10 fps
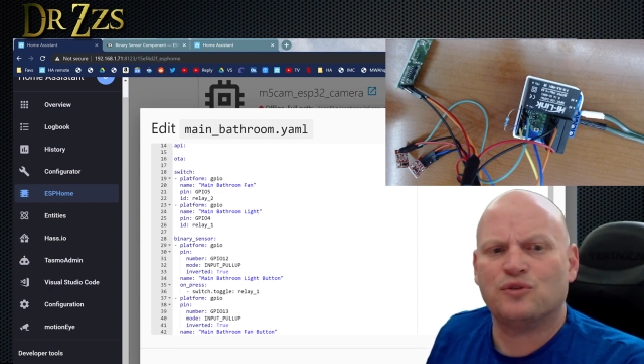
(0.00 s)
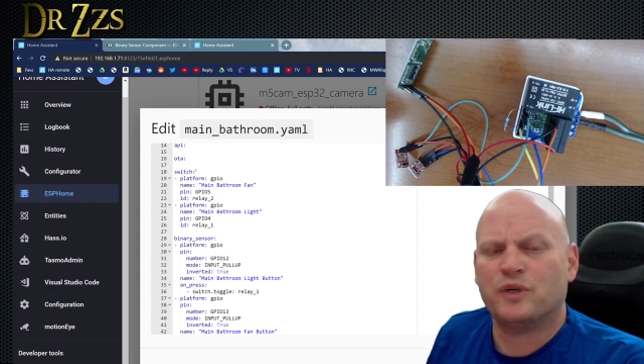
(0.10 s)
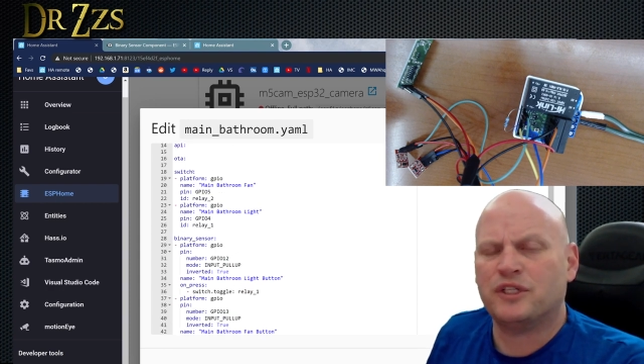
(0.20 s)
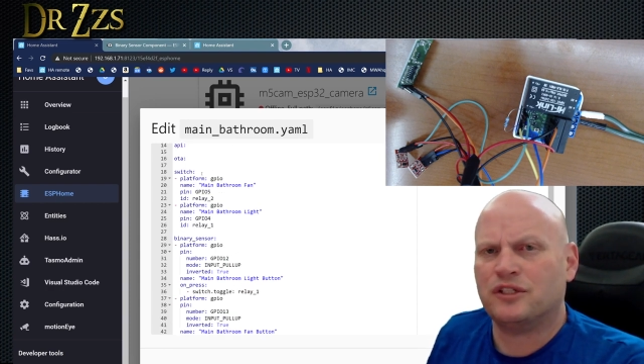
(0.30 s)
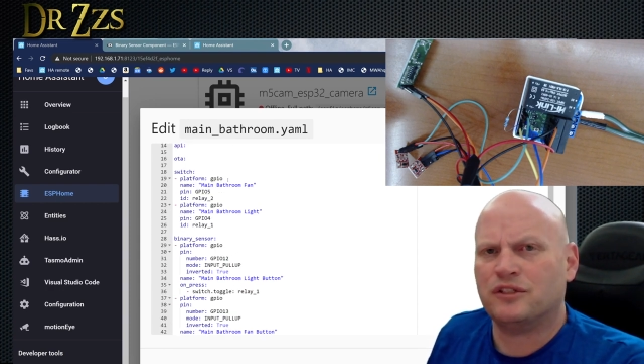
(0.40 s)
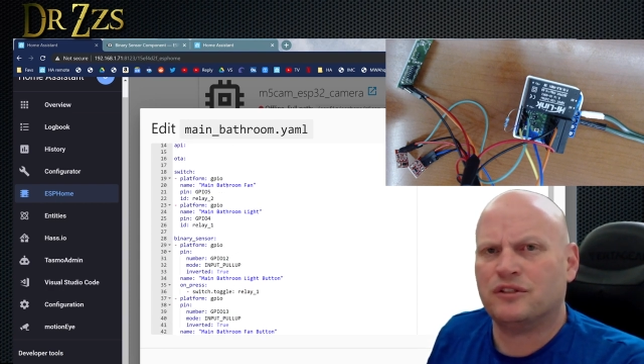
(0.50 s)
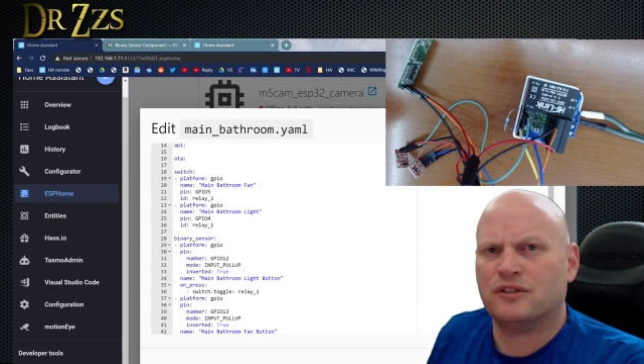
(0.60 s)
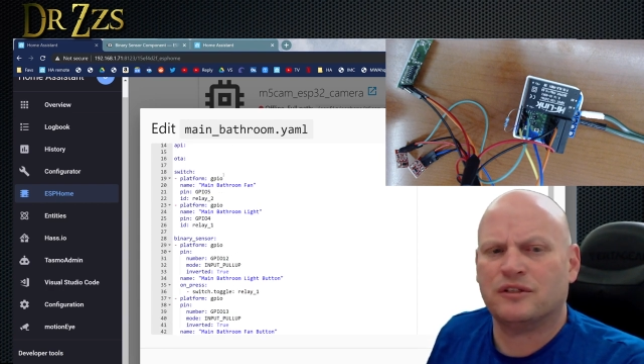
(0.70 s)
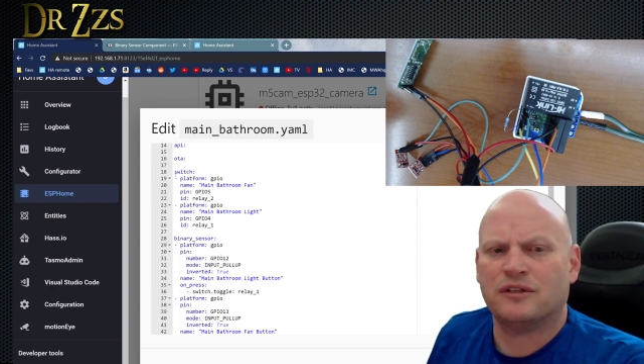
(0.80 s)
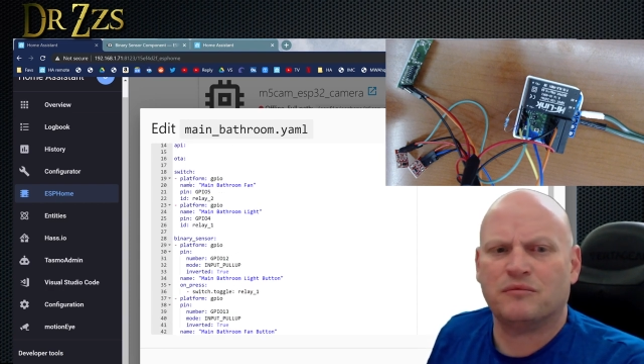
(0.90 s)

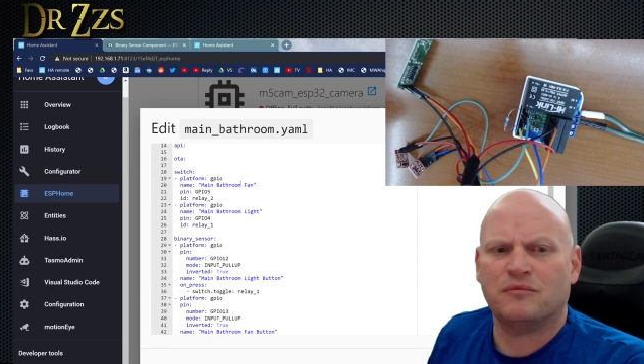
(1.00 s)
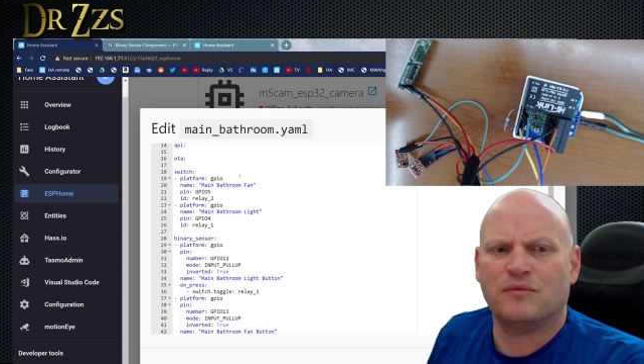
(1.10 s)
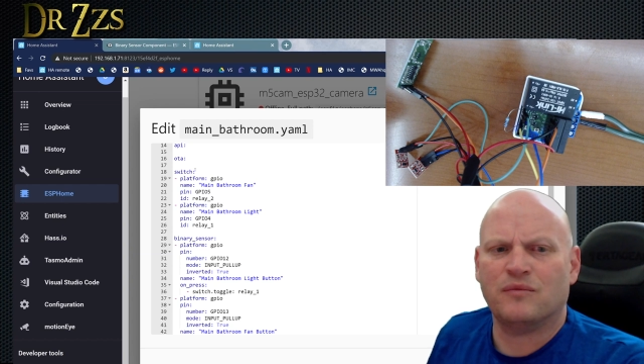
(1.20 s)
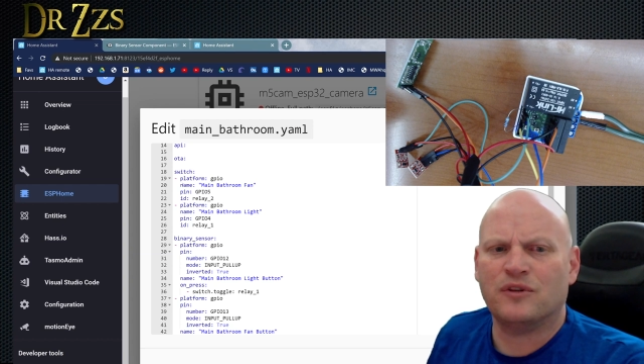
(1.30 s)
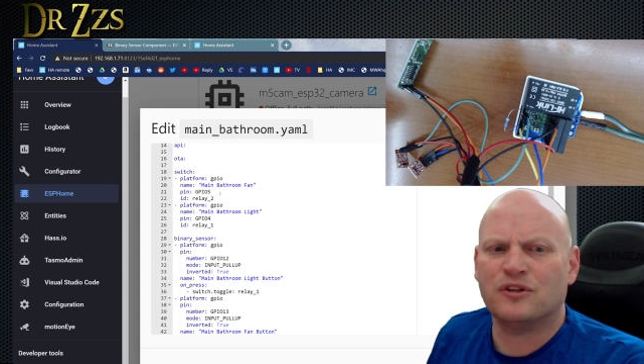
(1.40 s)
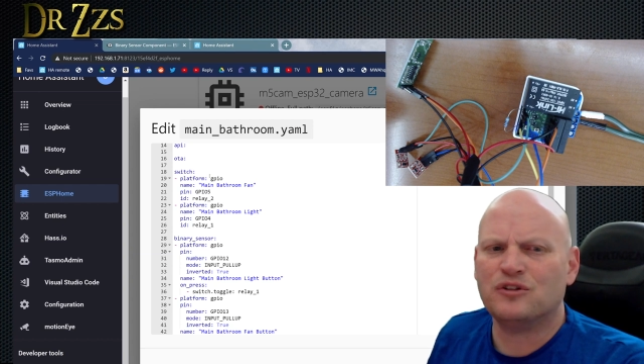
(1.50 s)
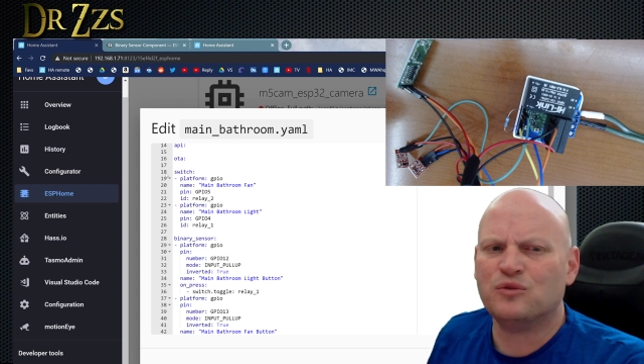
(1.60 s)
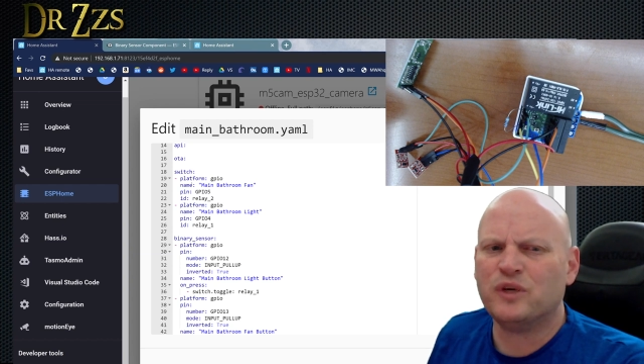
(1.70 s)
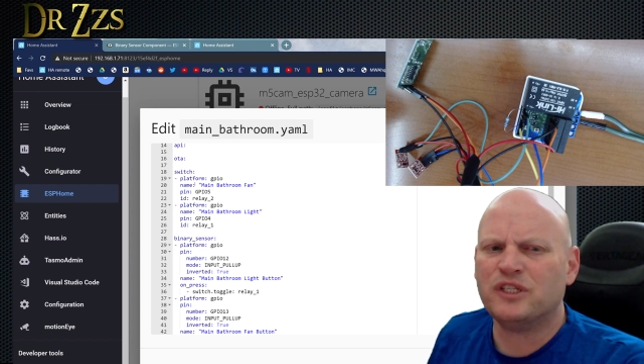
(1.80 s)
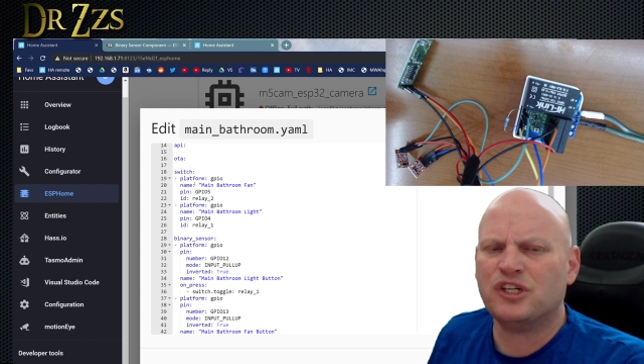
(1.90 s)
switches. The
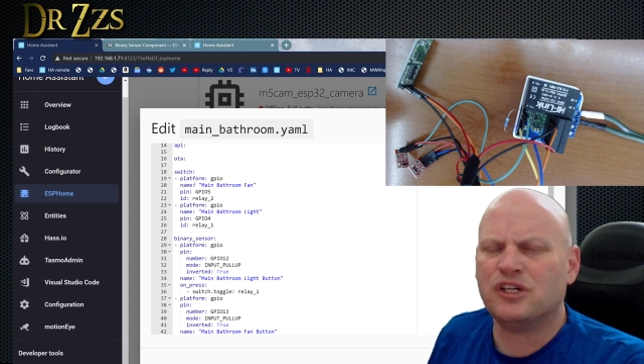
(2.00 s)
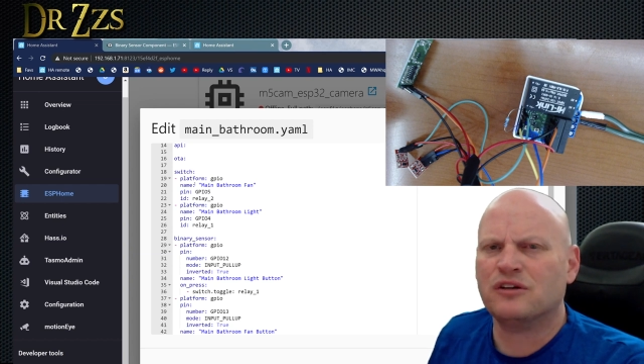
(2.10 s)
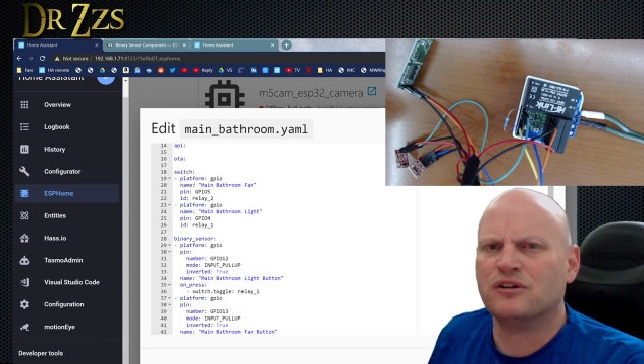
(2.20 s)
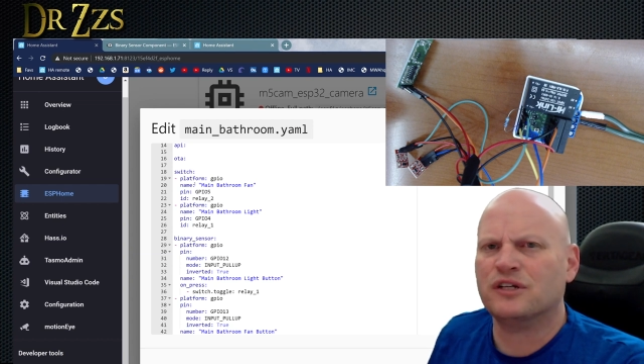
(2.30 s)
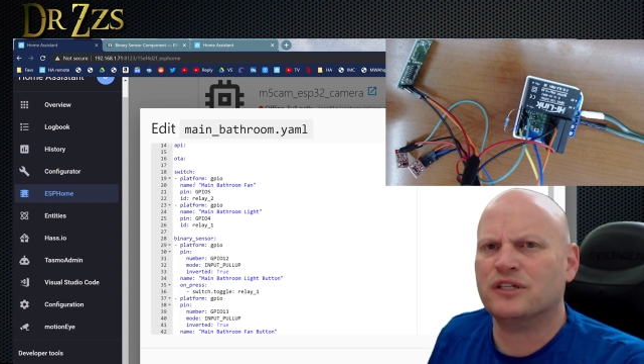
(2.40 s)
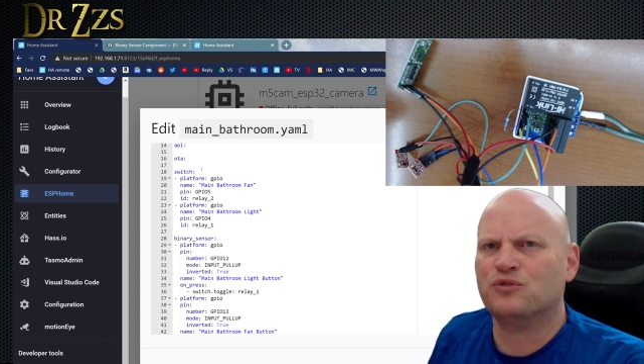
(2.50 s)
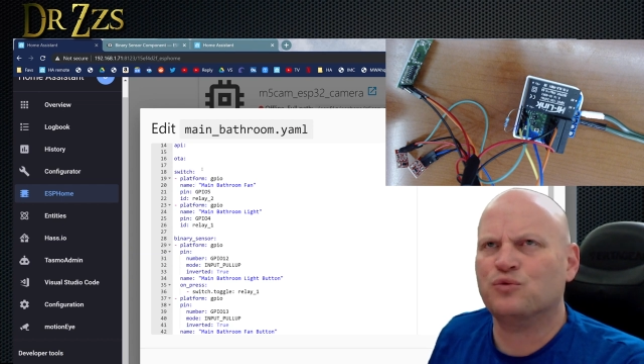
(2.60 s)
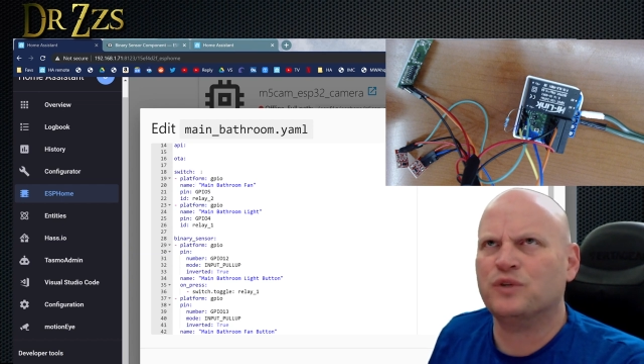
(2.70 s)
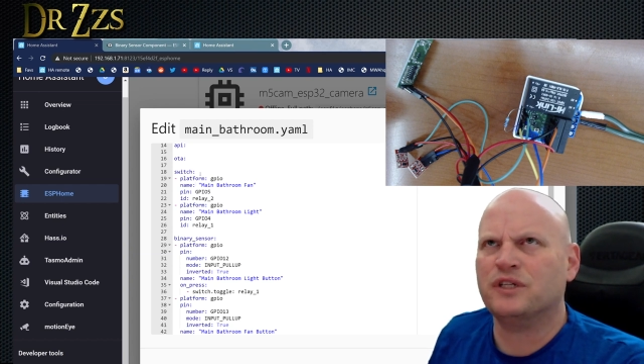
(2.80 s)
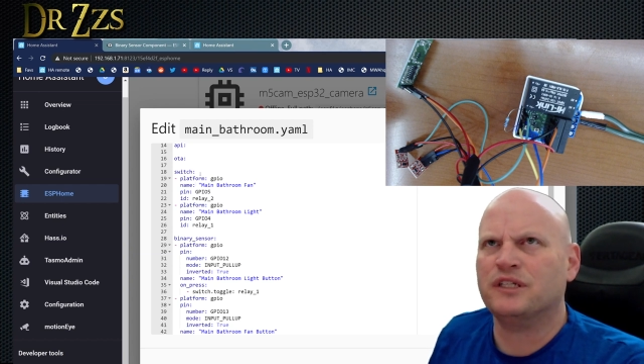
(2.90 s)
switch here
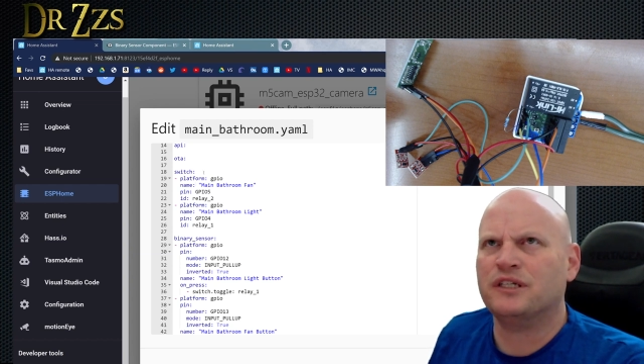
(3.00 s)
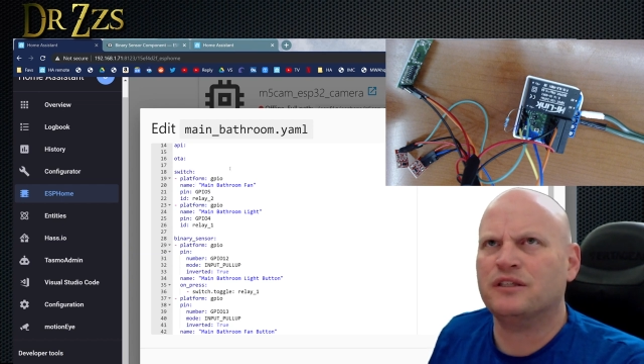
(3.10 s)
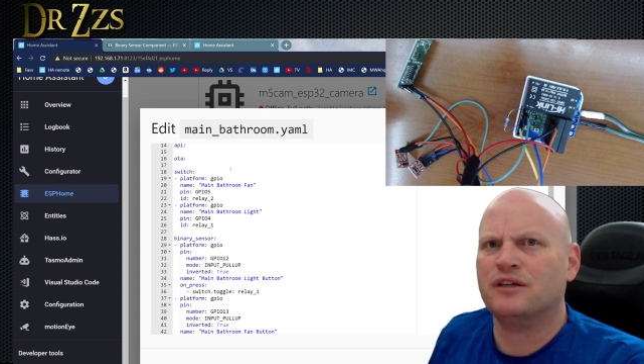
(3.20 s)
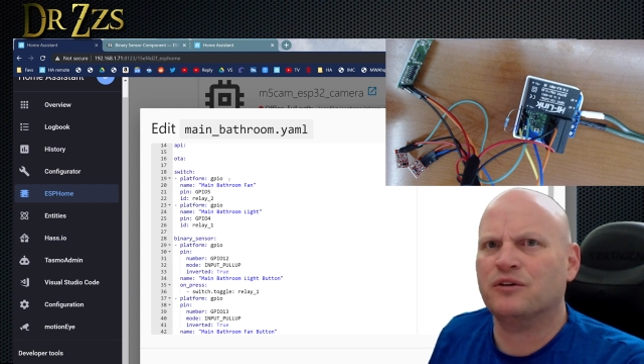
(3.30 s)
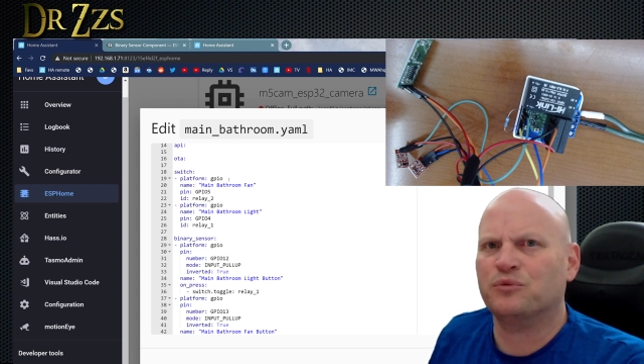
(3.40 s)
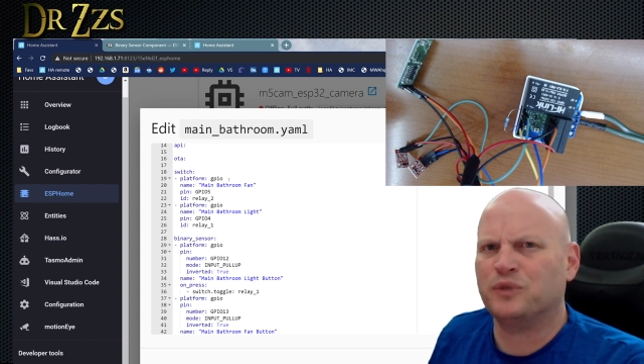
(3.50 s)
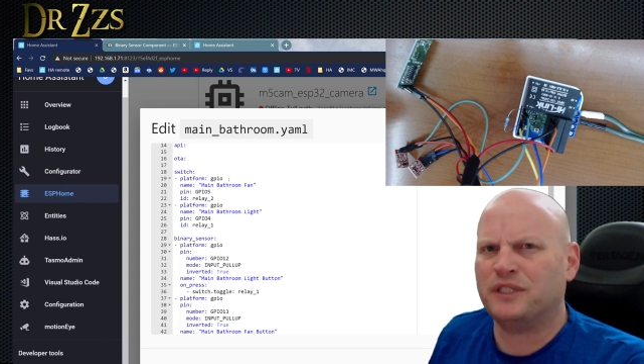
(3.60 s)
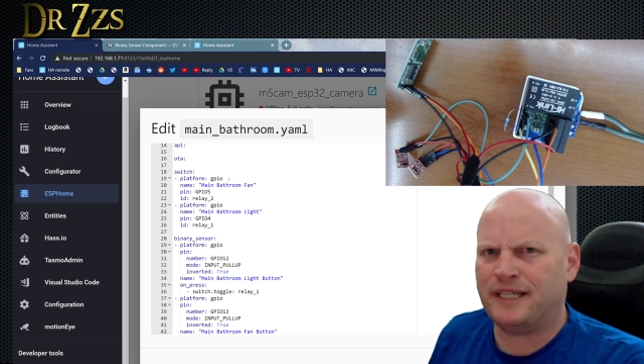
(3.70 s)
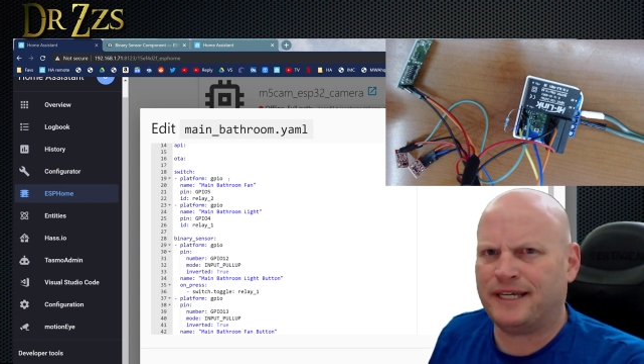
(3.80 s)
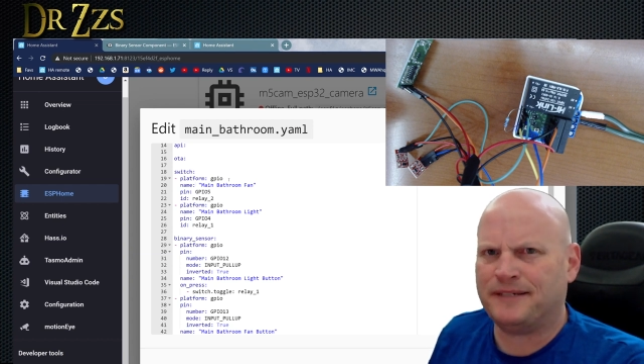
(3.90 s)
is really a
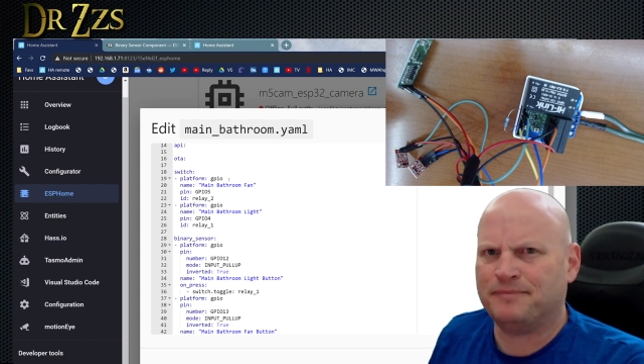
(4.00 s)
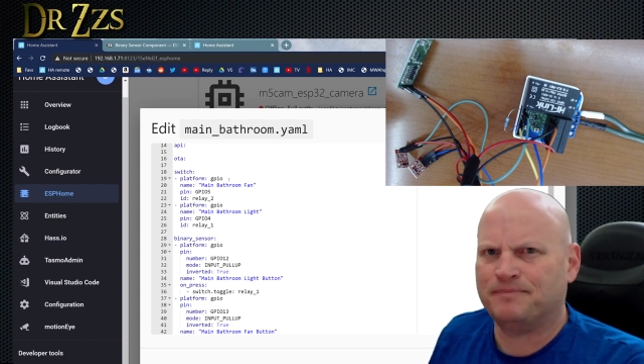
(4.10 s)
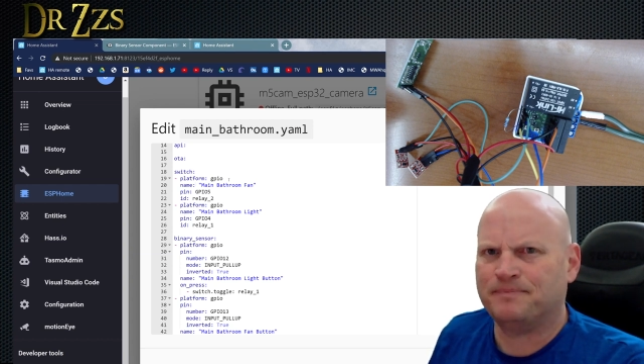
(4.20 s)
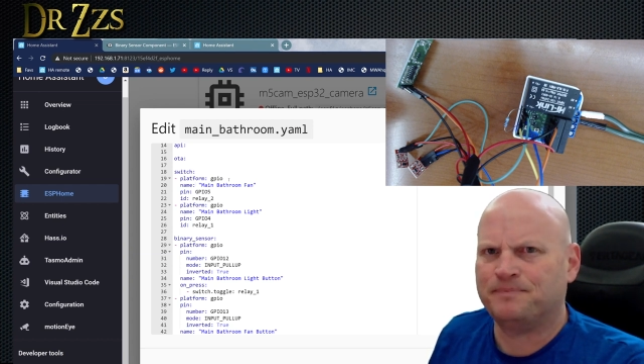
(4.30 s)
relay,